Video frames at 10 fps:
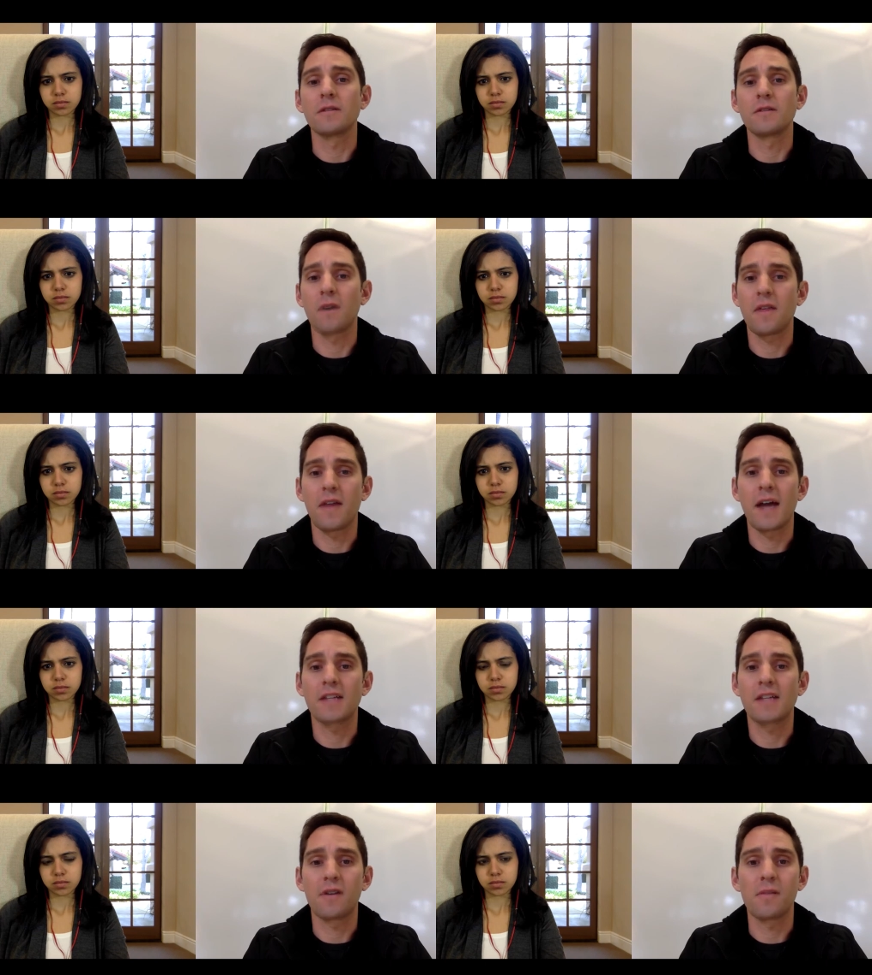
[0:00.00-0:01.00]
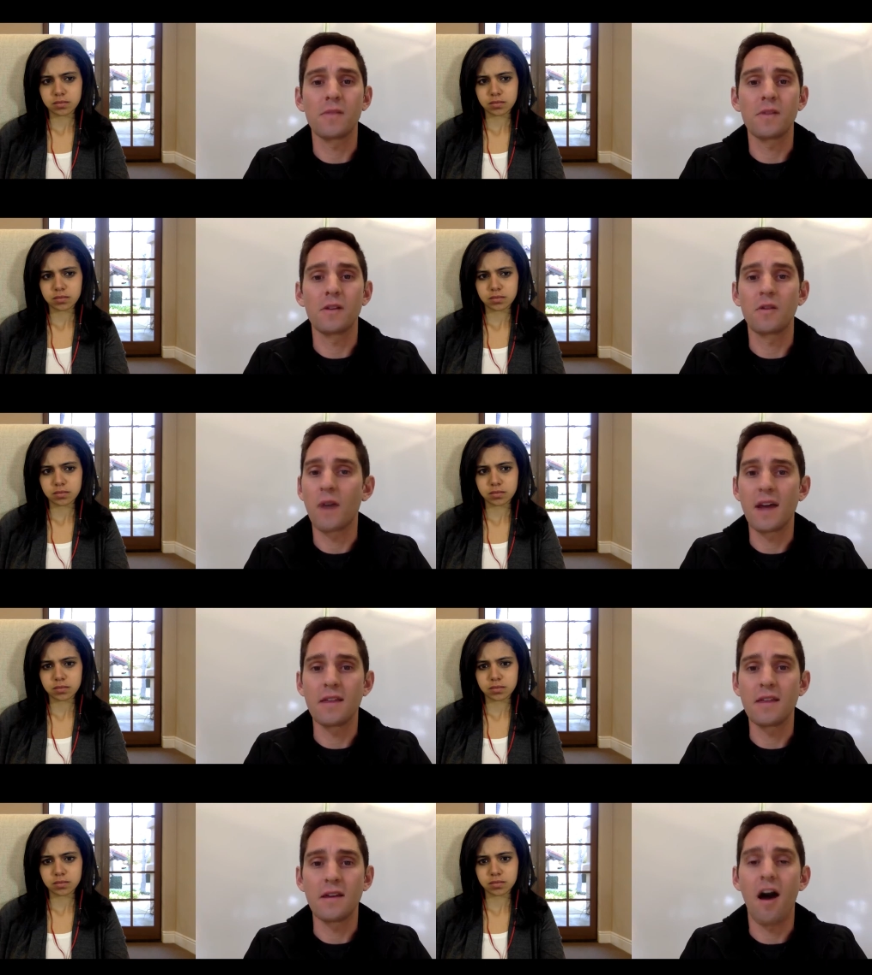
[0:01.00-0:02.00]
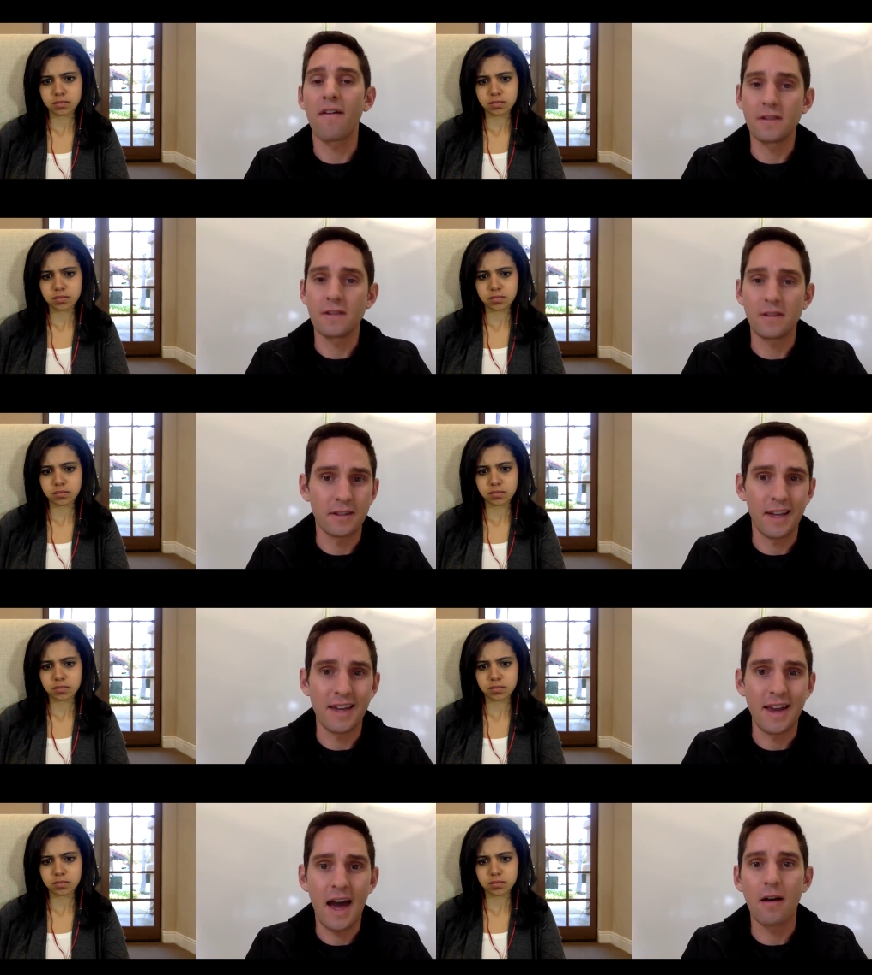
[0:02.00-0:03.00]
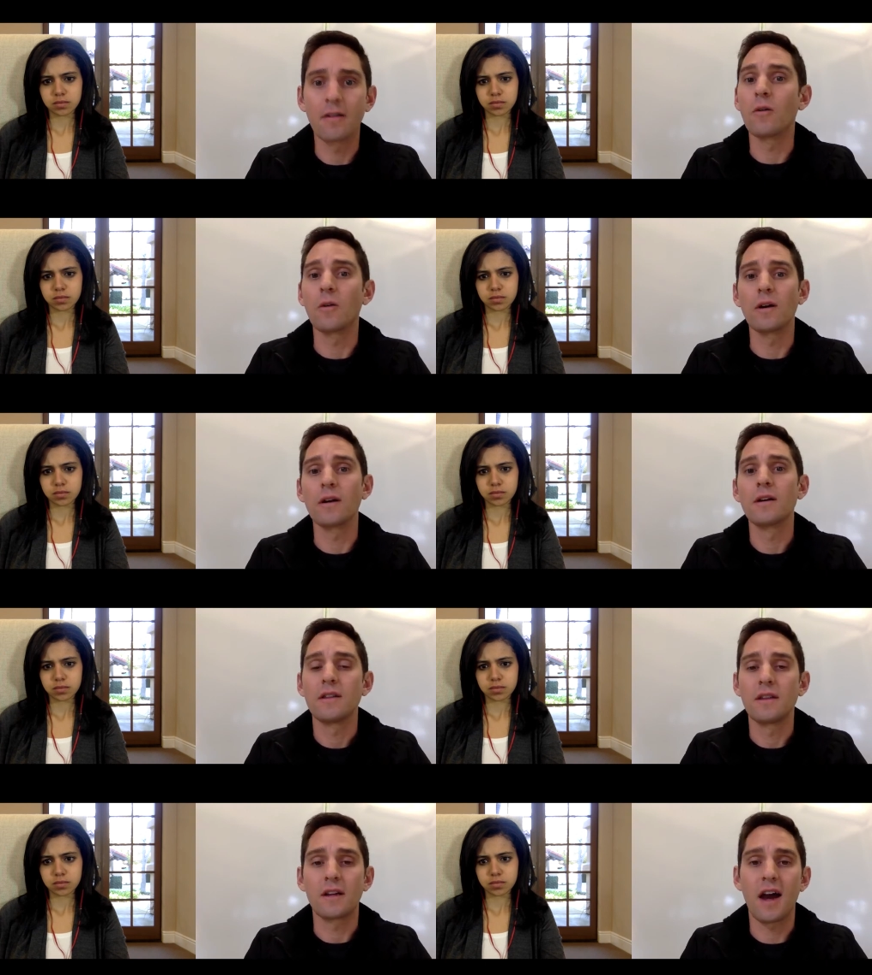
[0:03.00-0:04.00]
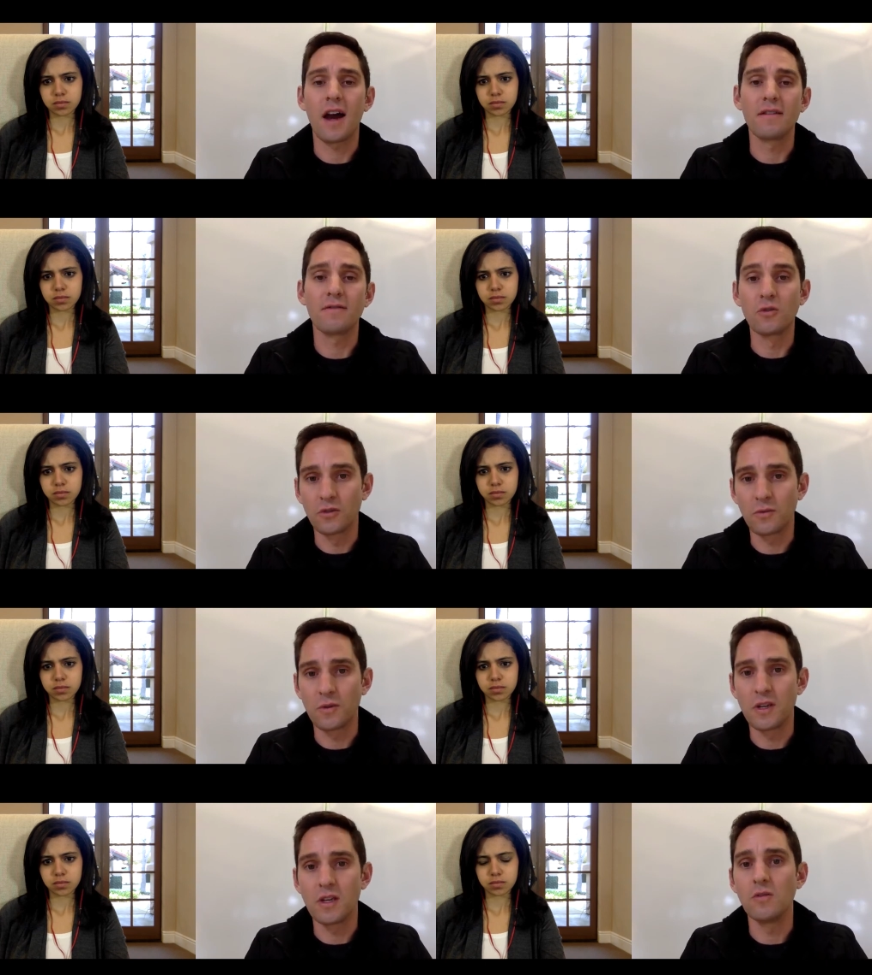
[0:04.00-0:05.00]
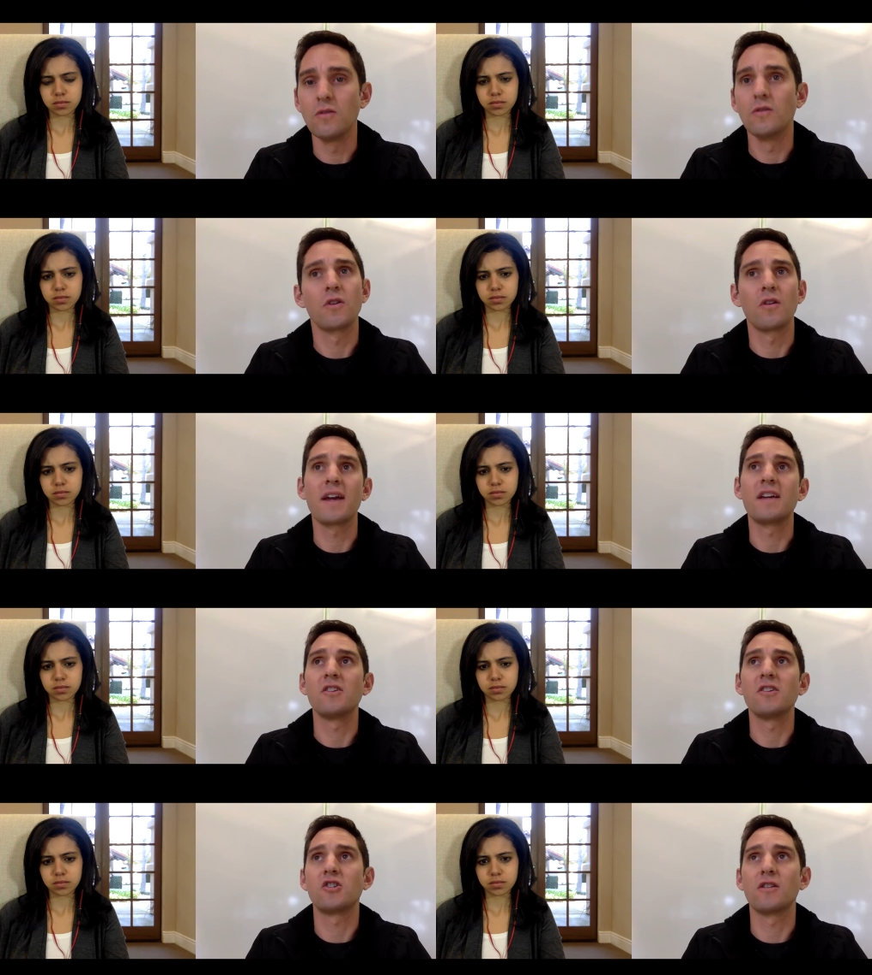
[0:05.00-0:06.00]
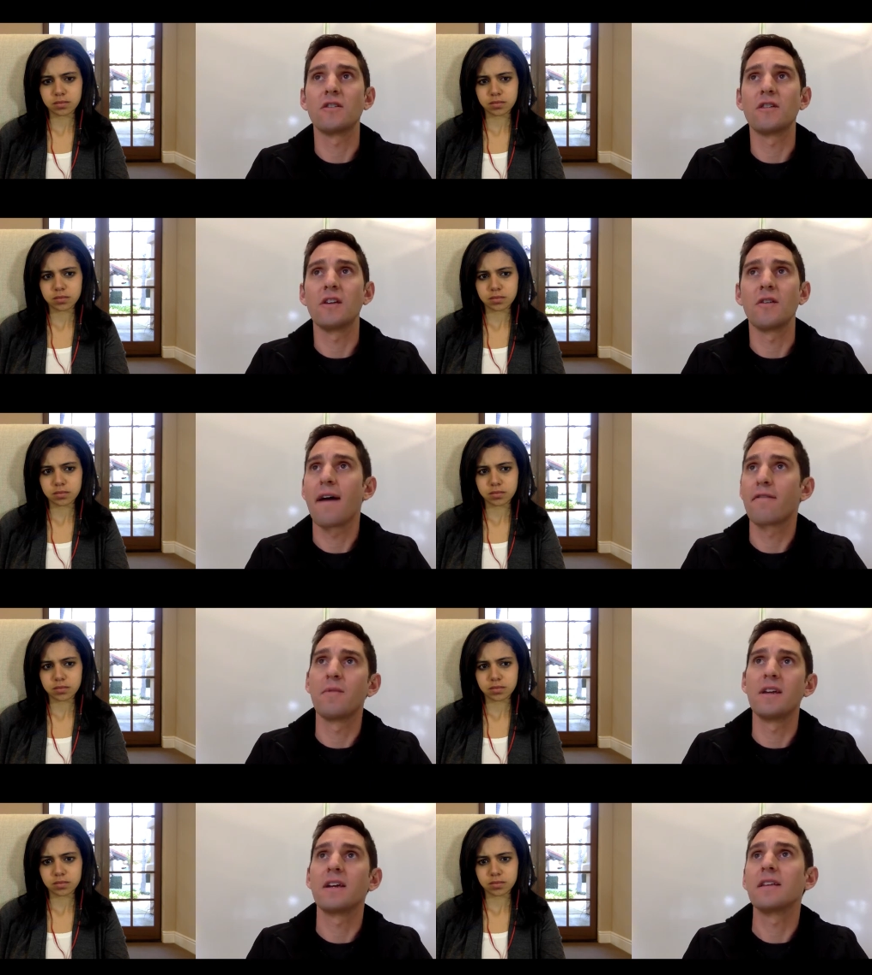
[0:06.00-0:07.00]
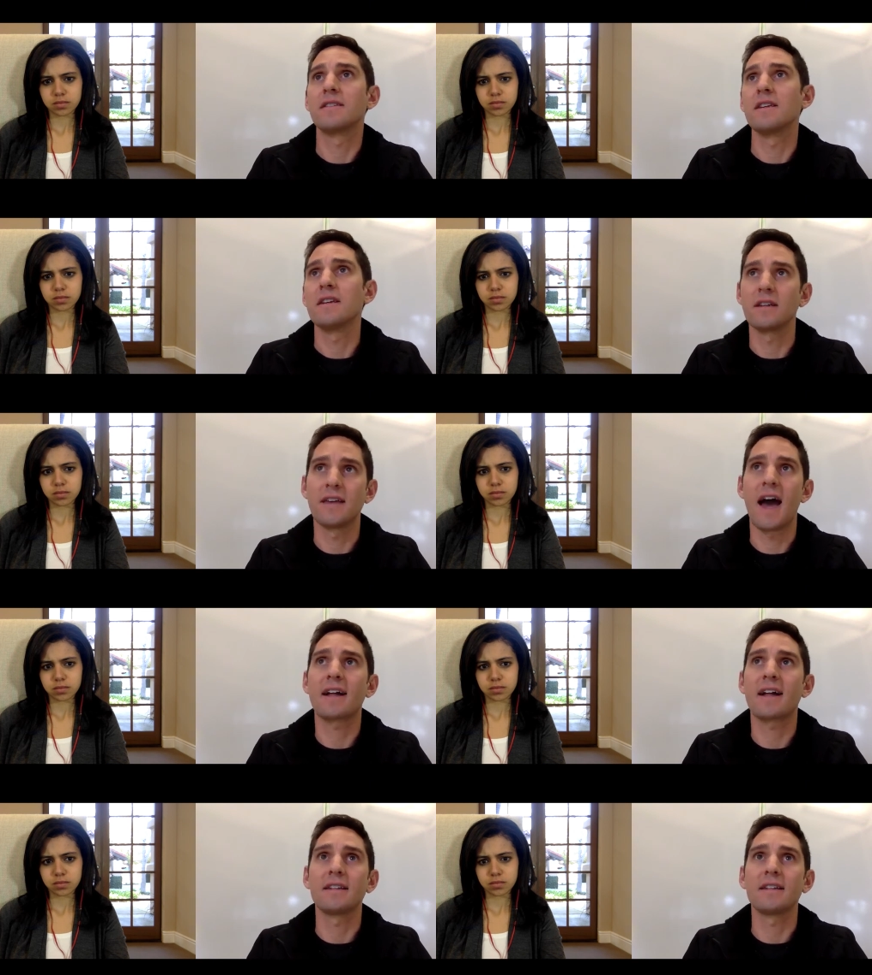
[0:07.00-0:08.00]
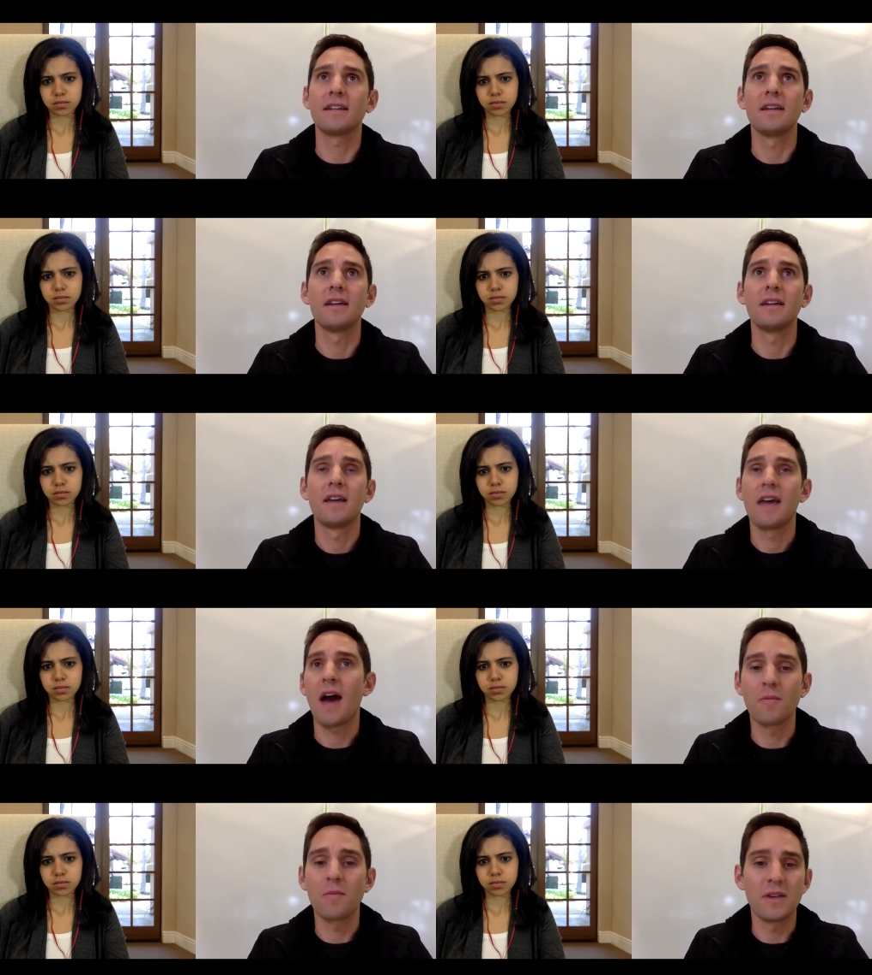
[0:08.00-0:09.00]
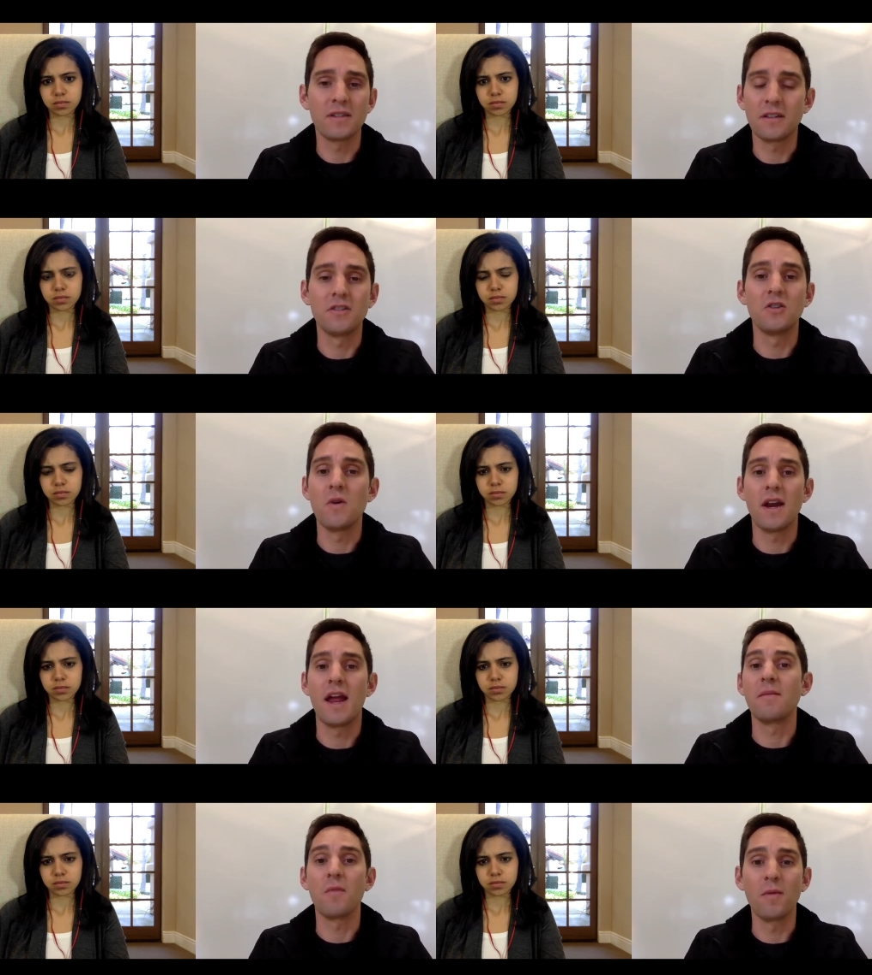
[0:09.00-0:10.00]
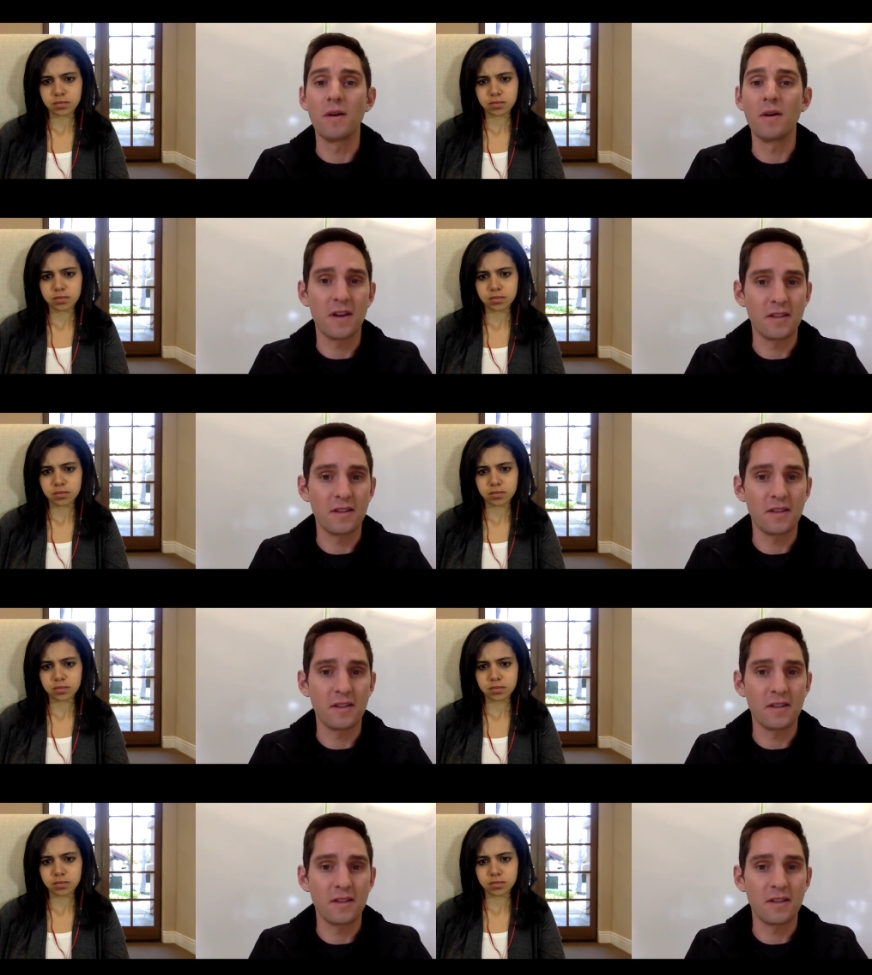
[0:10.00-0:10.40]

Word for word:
Speaker 1: So whether that's from the way the office is laid out or the kind of tools we use, or making sure that everybody can see exactly how the business is doing at any moment